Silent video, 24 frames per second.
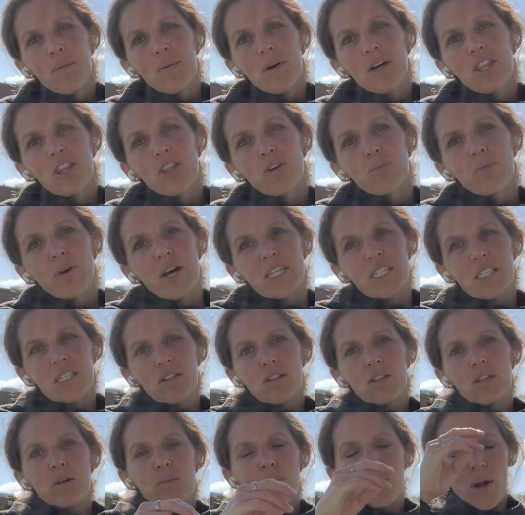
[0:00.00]
the rest of
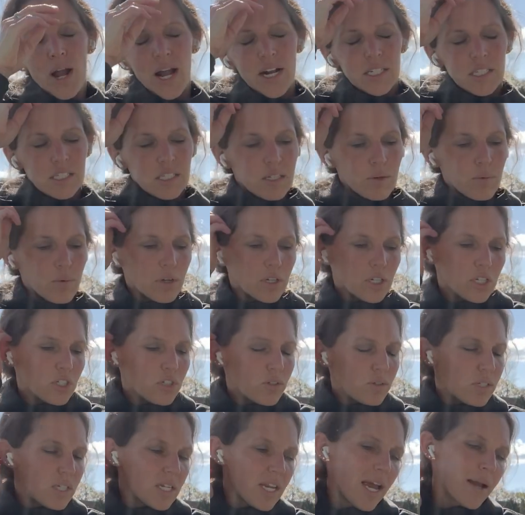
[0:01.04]
the practice that we're going to
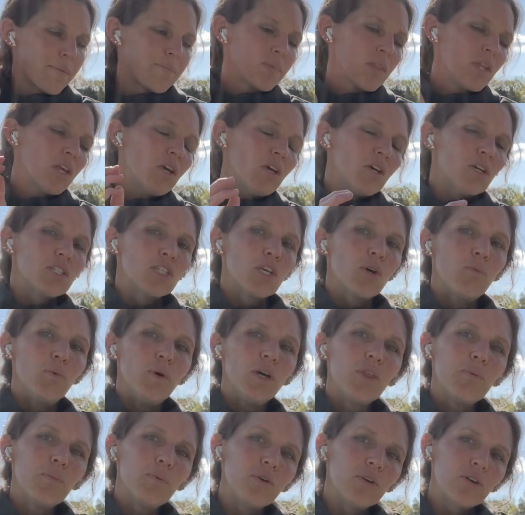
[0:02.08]
do today. So
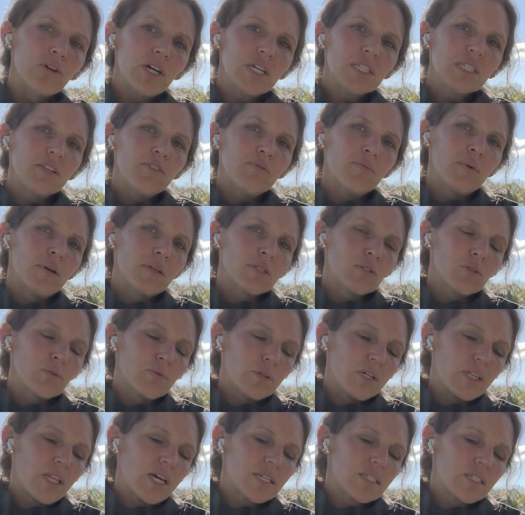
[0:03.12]
with progressive muscle
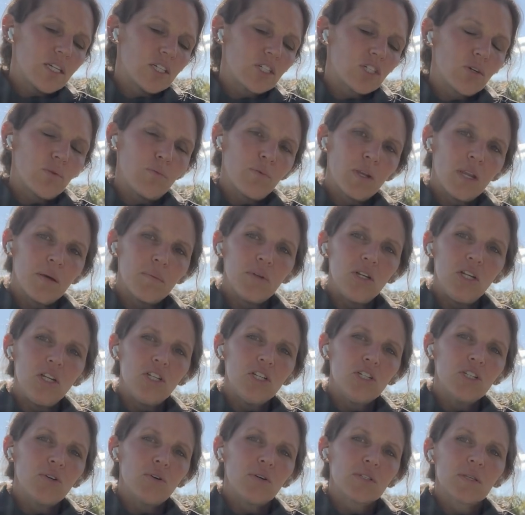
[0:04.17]
relaxation, what I'm going to
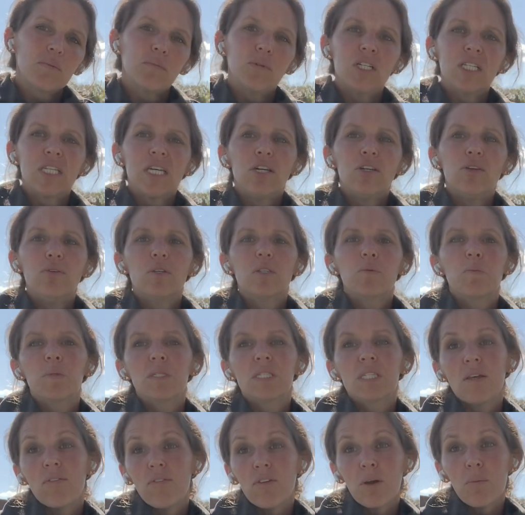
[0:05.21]
do is I'm going to tell you a
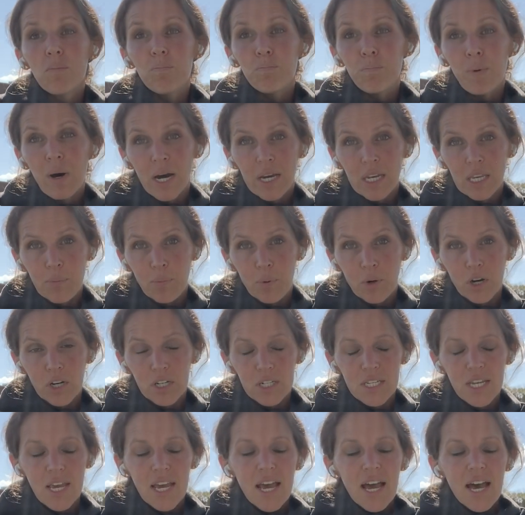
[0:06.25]
specific body
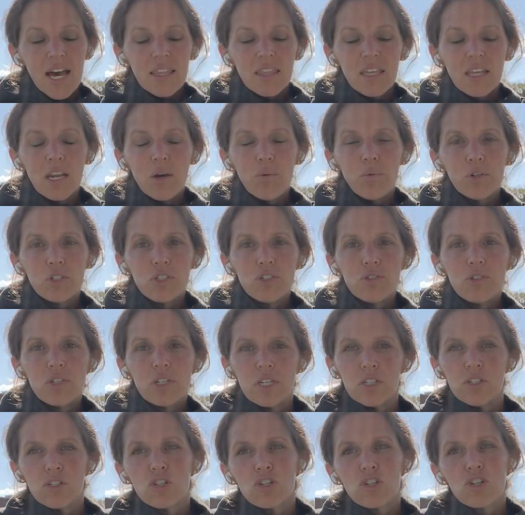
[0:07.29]
part that I want you to
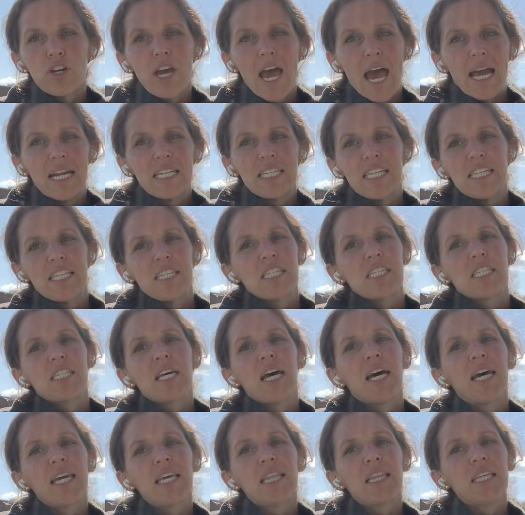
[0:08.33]
contract as
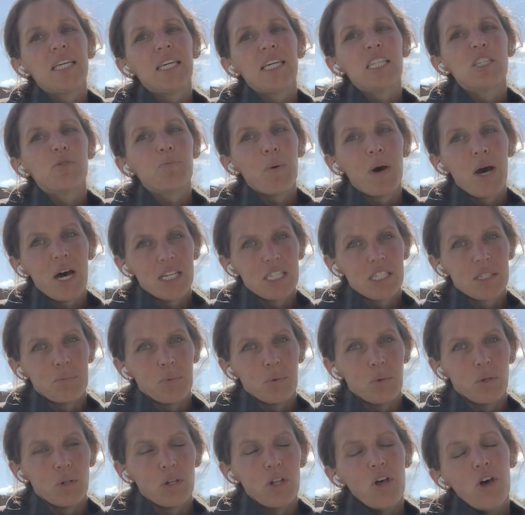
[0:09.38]
tightly as
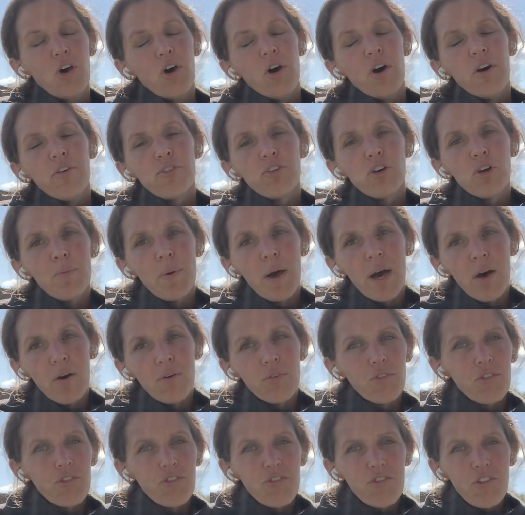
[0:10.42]
possible for
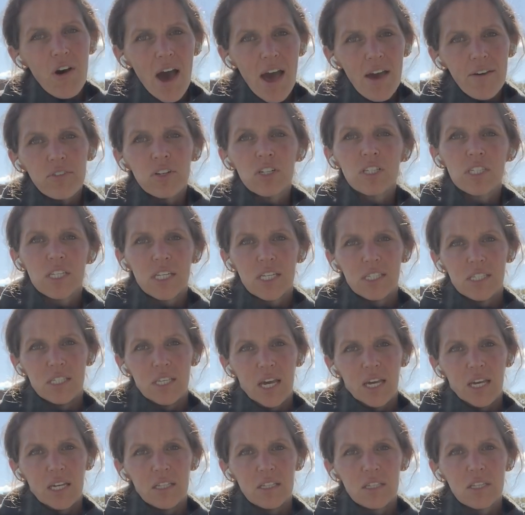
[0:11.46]
about 5 or 6
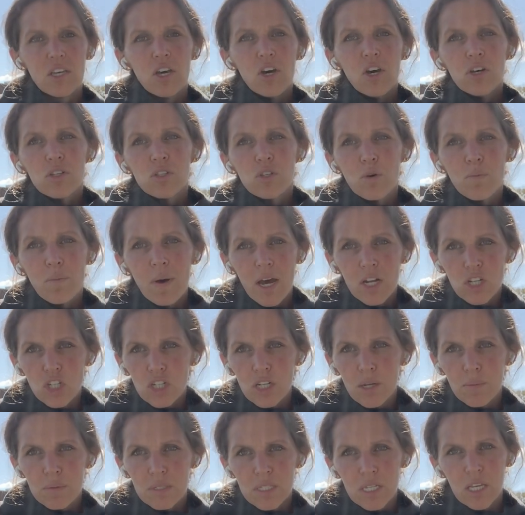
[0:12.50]
seconds. So imagine
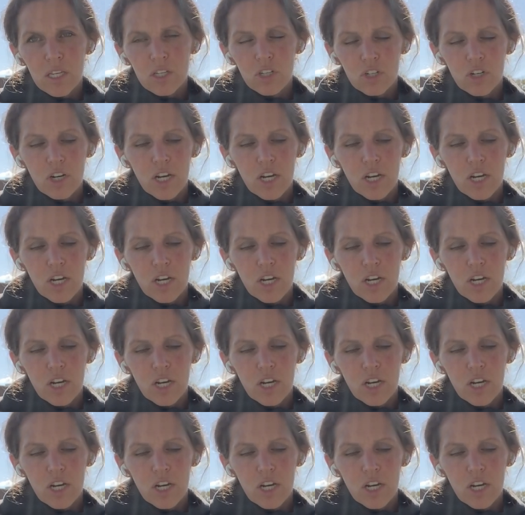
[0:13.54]
I'm saying your